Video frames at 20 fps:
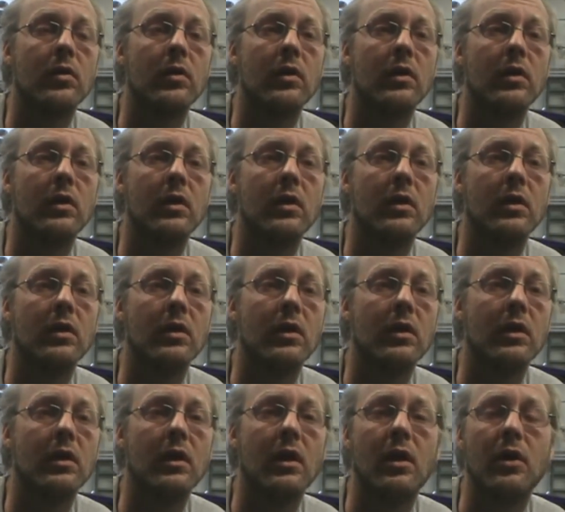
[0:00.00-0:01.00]

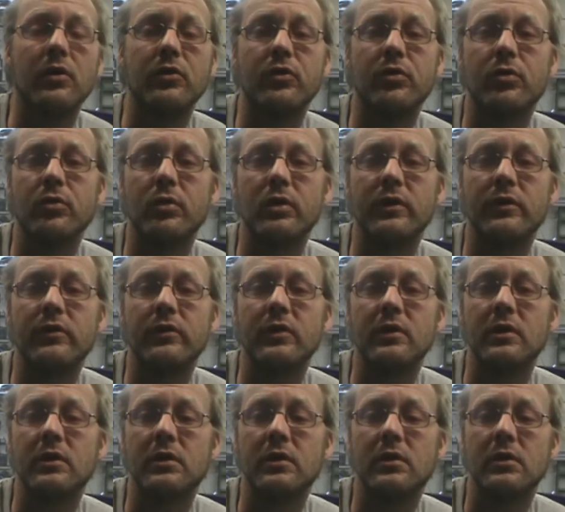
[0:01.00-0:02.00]
an
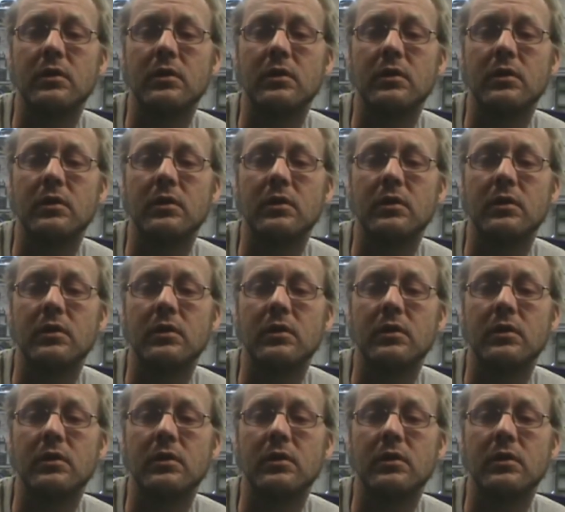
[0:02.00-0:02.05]
altruistic